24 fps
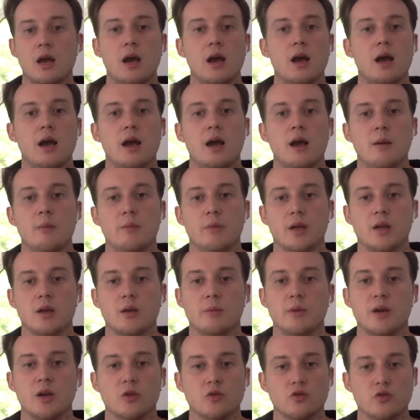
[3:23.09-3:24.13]
and become
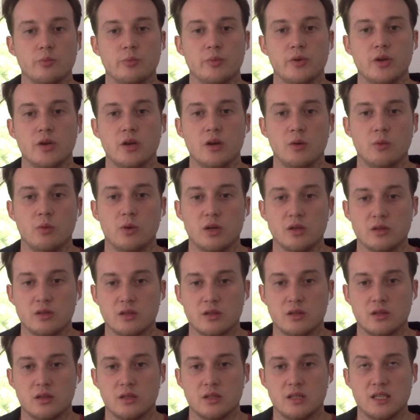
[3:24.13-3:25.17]
an entrepreneur
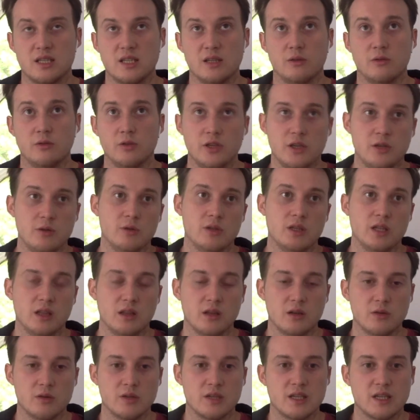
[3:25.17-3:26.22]
whilst still using
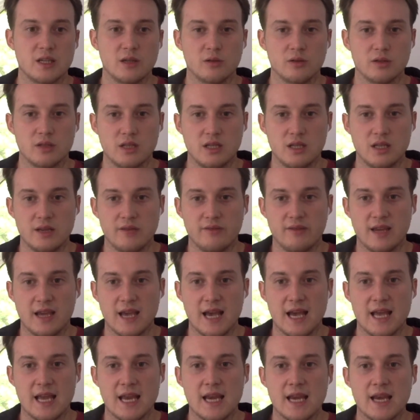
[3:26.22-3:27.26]
those skills that you've
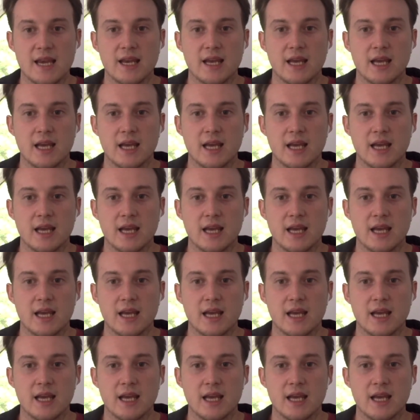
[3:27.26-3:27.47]
gained,